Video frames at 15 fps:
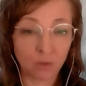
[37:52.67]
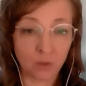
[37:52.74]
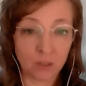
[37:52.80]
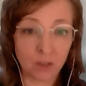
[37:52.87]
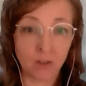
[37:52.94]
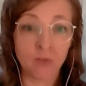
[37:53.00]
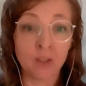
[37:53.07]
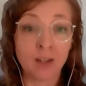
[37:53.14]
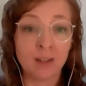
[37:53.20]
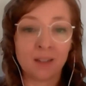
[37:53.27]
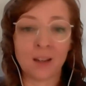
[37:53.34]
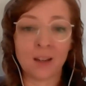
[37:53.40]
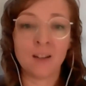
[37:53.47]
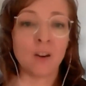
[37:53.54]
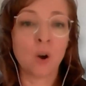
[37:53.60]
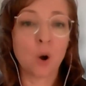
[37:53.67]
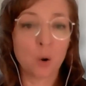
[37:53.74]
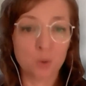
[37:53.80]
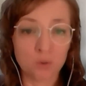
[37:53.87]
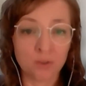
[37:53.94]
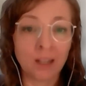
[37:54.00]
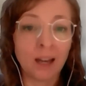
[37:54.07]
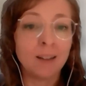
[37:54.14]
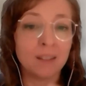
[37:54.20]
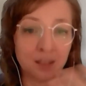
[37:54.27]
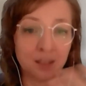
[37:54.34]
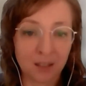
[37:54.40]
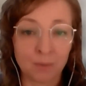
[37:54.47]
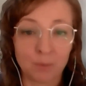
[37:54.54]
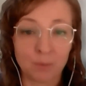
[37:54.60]
Because if they say no,
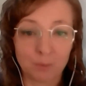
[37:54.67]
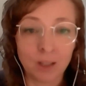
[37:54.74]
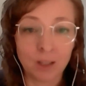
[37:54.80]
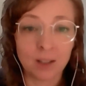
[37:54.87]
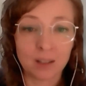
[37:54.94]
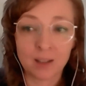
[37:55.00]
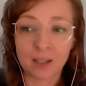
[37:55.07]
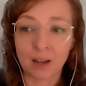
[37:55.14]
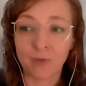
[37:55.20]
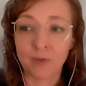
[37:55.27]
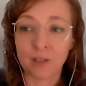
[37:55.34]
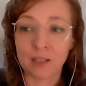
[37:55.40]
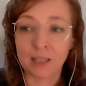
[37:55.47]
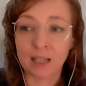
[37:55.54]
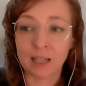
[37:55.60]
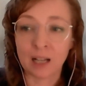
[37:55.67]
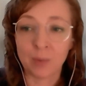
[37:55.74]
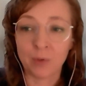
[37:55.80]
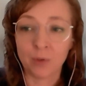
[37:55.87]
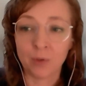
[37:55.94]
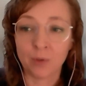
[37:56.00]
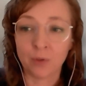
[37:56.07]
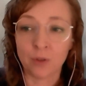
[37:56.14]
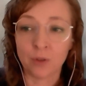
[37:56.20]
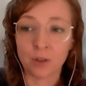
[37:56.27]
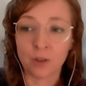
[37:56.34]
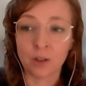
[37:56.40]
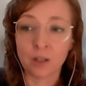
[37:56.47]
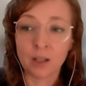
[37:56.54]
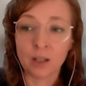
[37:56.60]
then it's definitely helpful
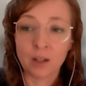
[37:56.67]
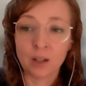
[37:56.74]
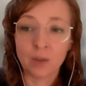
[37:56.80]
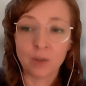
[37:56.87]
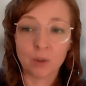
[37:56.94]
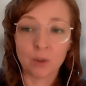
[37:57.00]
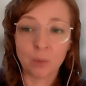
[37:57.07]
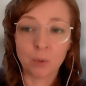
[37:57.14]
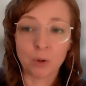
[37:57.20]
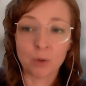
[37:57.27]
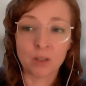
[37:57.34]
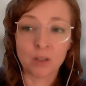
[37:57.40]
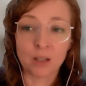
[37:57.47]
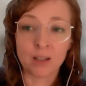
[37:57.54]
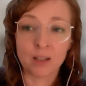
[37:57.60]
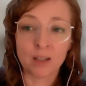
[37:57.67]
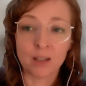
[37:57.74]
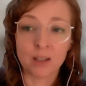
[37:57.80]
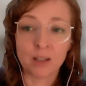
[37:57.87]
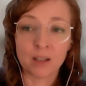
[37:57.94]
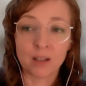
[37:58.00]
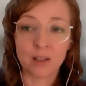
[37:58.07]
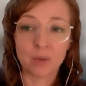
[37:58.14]
for the process,